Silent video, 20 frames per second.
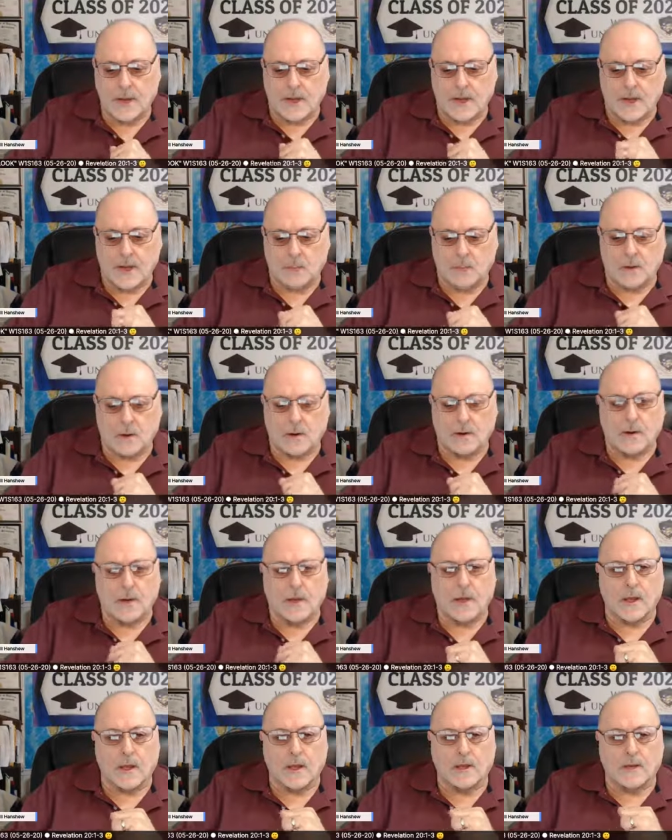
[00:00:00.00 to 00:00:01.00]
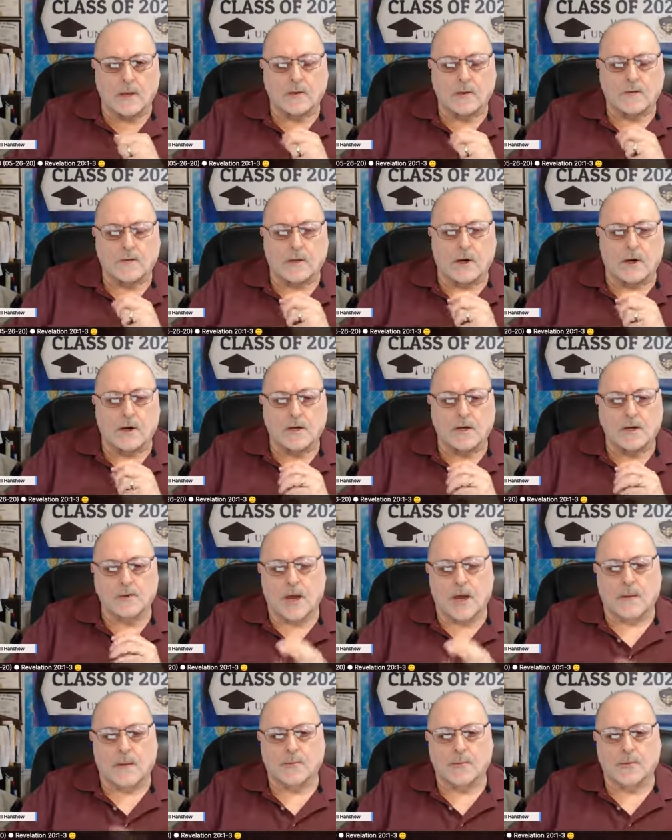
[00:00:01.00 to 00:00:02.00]
and we are in starting
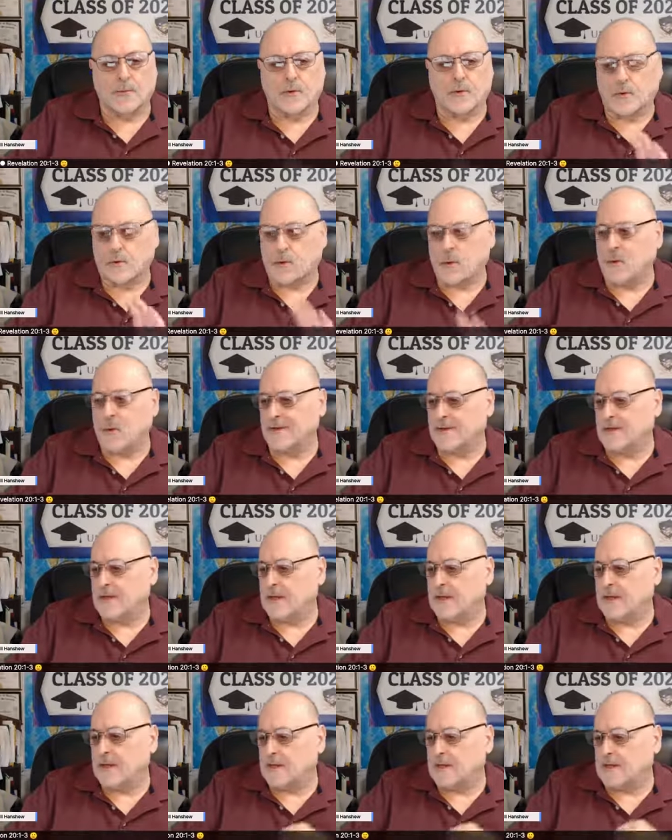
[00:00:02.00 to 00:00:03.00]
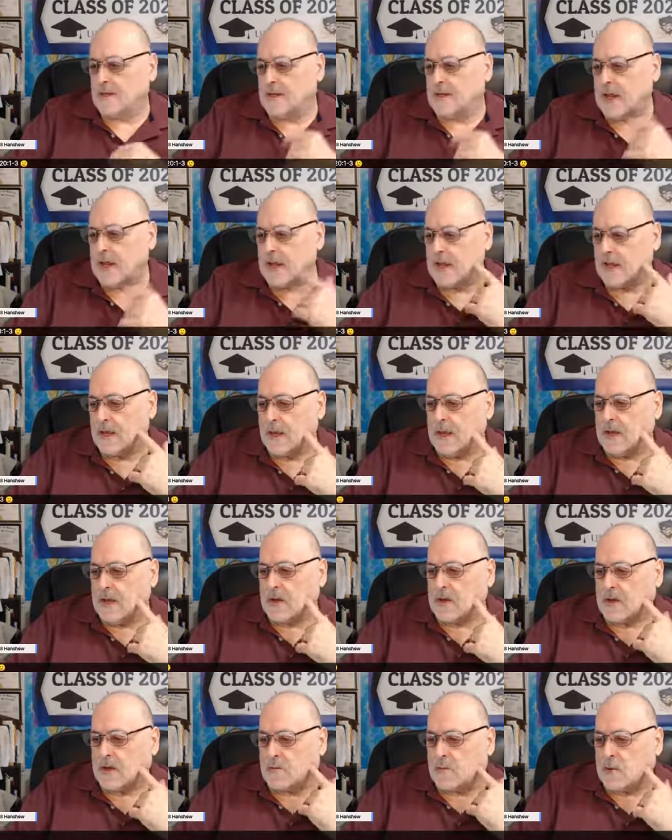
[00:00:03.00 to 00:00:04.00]
chapter 20 today.
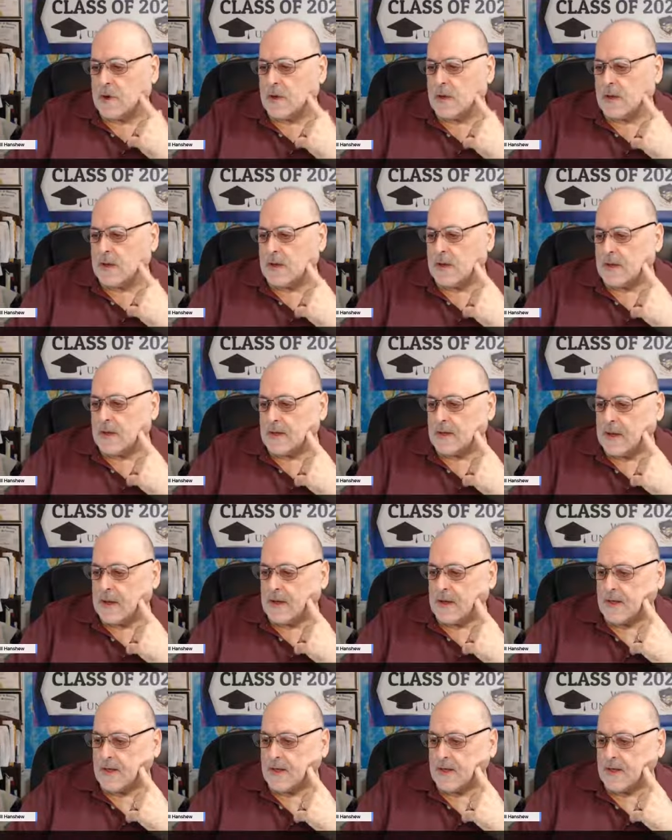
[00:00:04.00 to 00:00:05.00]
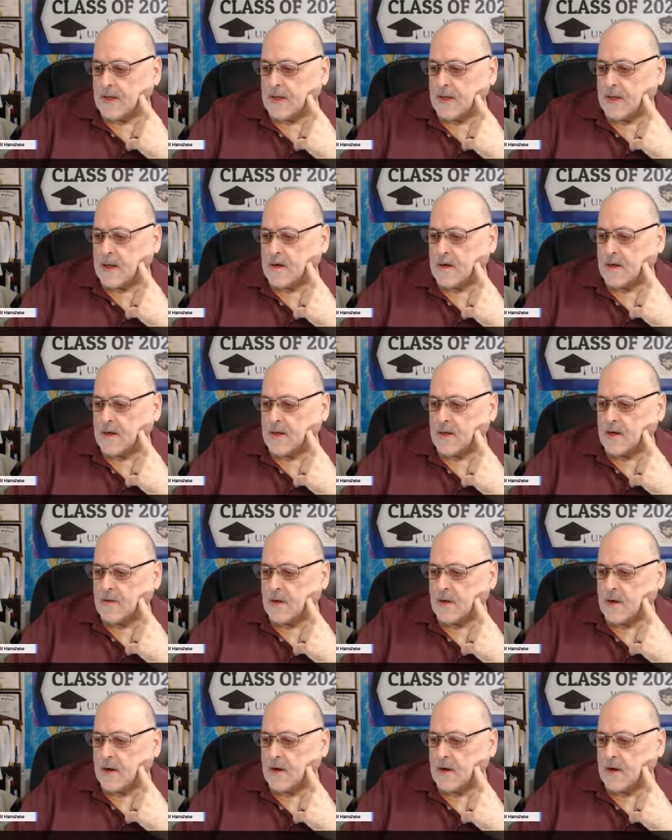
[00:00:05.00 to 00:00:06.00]
Good morning, uh, ten,
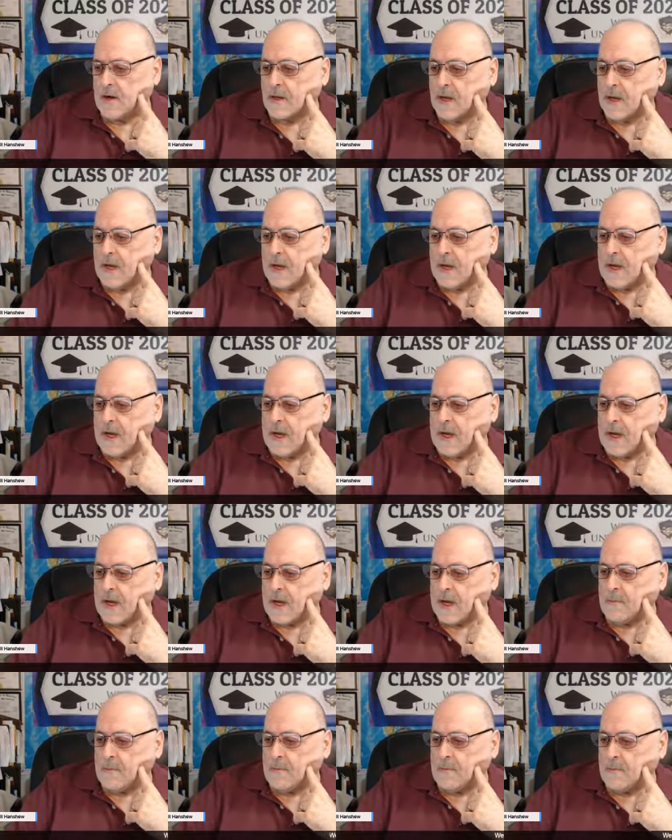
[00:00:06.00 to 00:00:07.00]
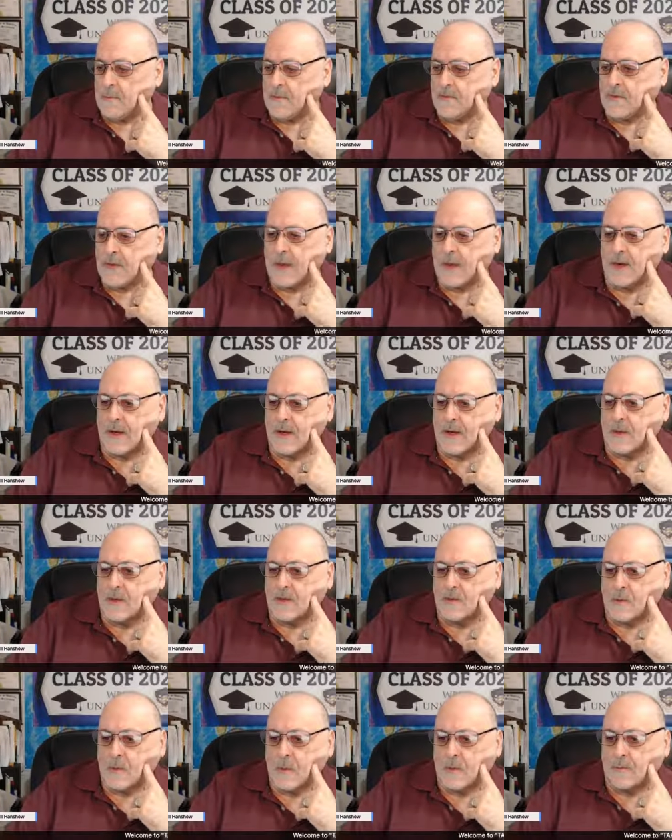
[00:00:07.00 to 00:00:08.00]
Tenderheart. Um, Miss Anna
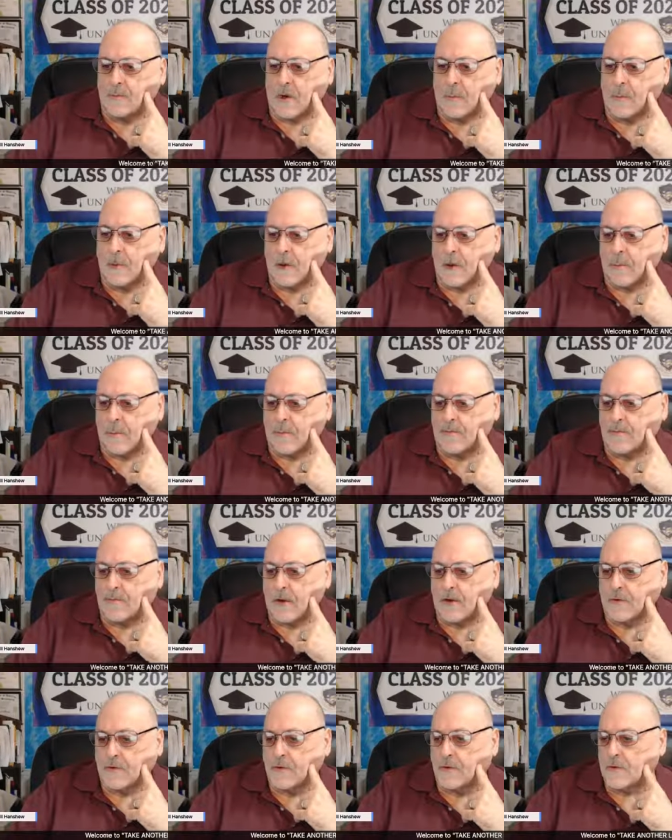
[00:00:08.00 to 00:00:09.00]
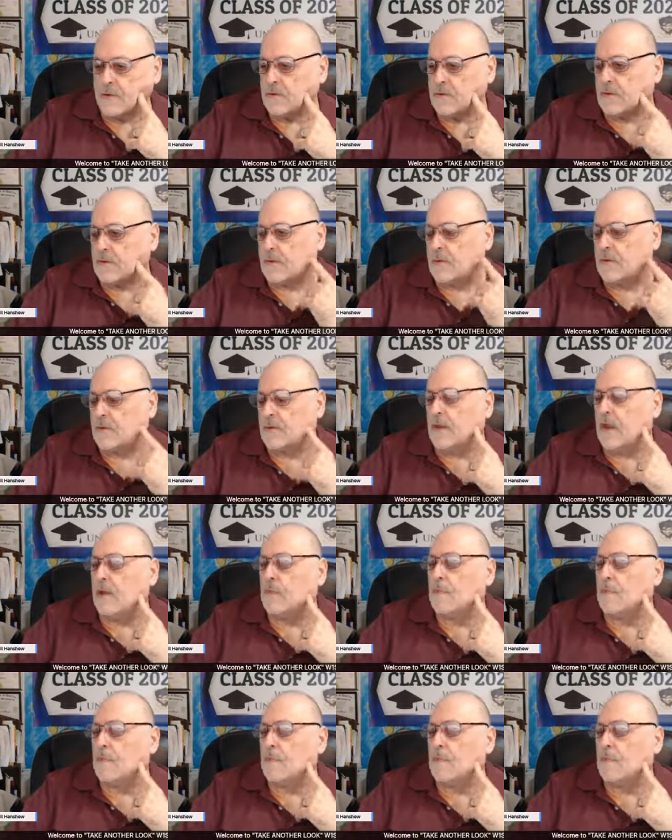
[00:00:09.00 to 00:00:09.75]
is one of our paraprofessionals. She is a